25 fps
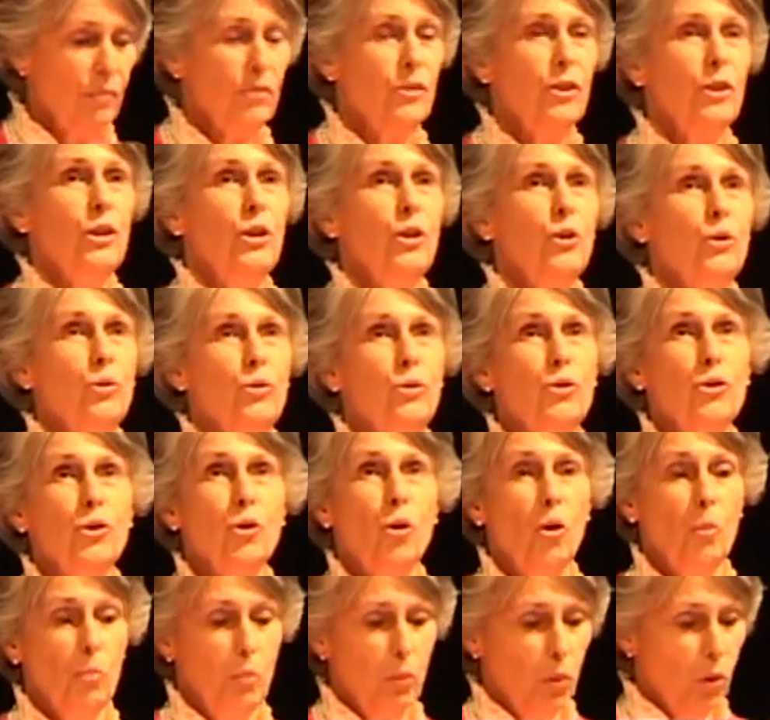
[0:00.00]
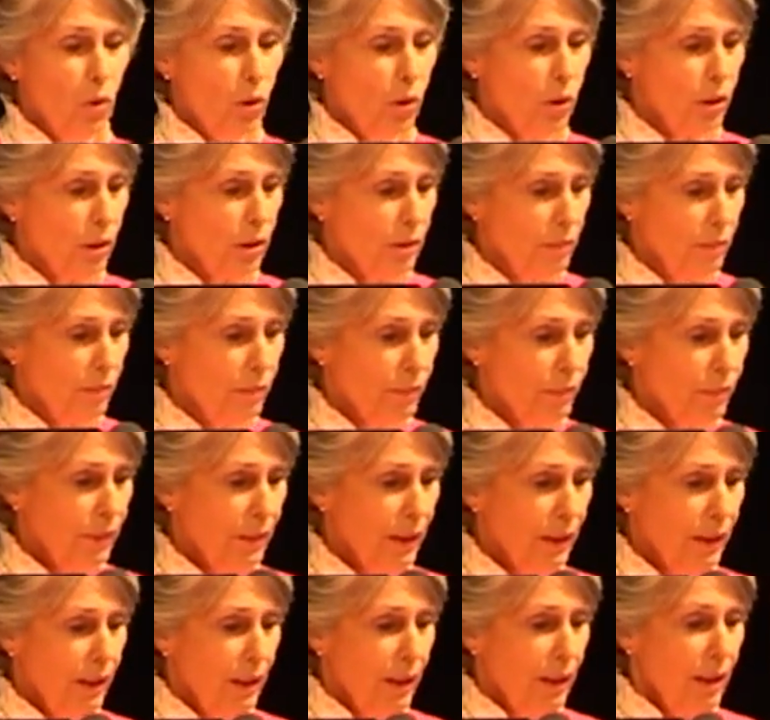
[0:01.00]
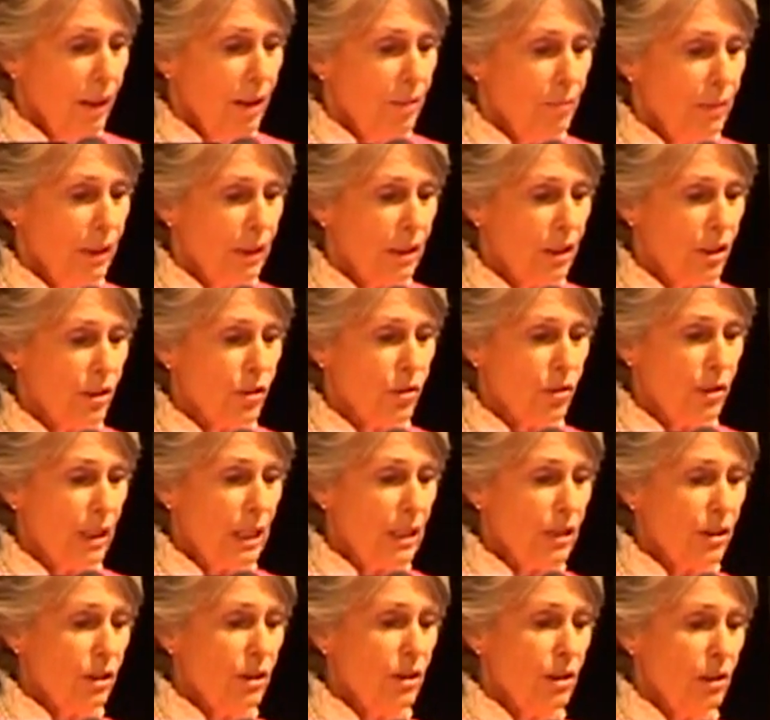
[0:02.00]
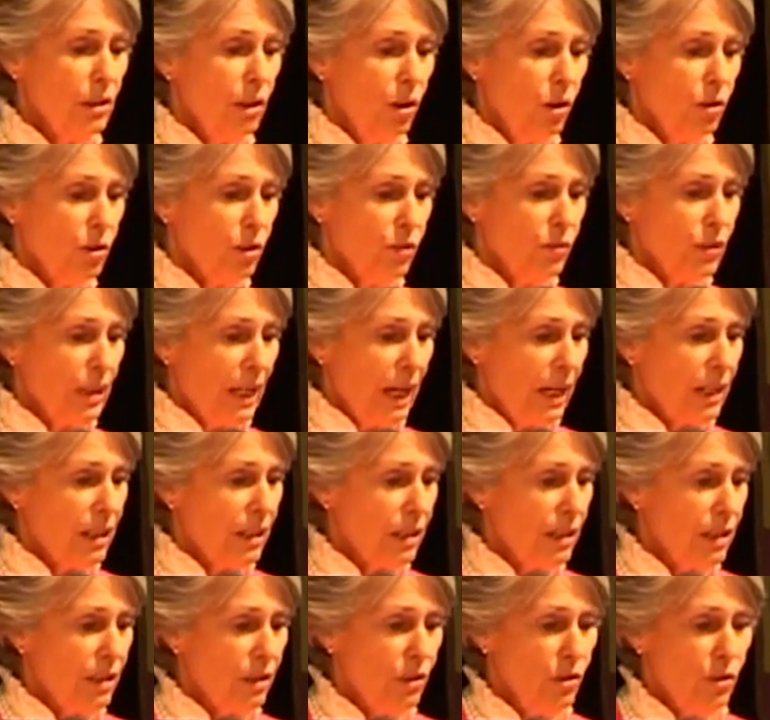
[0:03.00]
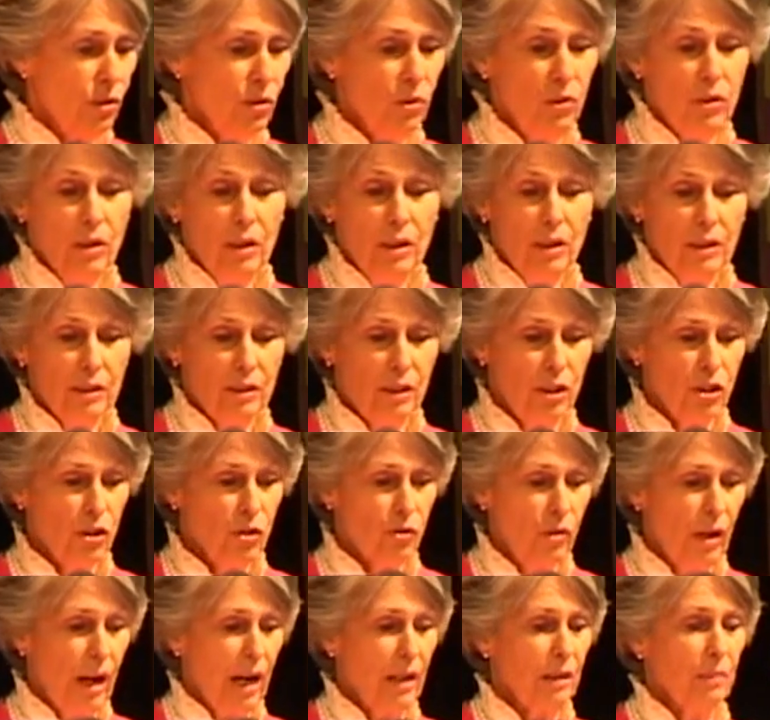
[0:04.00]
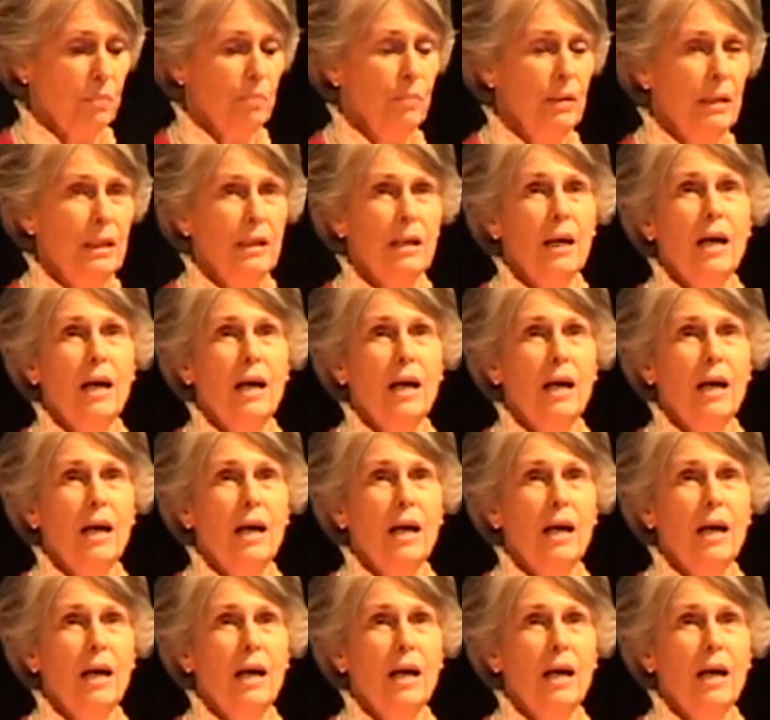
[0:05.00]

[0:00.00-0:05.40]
to use your book because there isn't a lot of text to distract me,